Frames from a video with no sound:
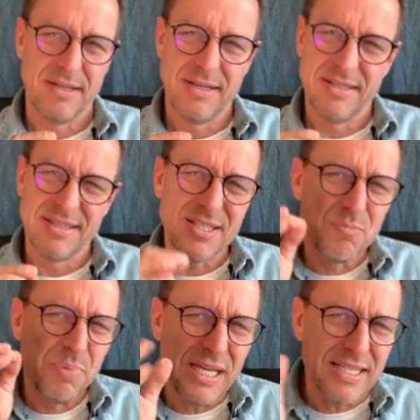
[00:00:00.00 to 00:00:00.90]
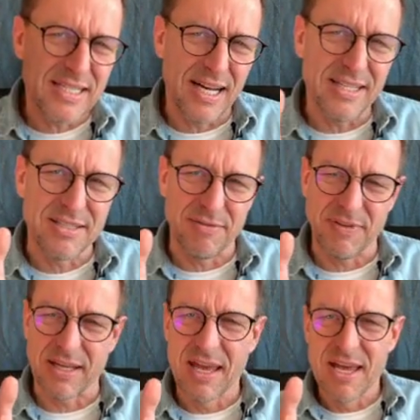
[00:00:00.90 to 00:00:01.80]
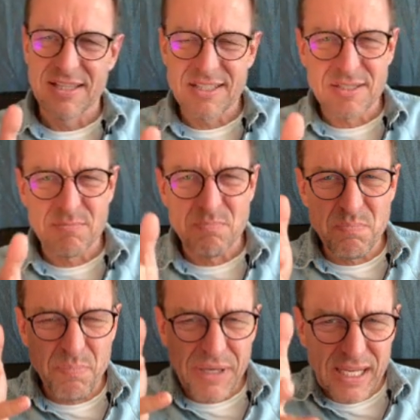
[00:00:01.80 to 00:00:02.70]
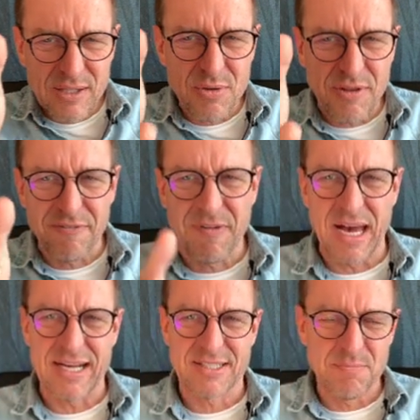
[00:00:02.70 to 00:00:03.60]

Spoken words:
Just be scientific. Just be to the facts.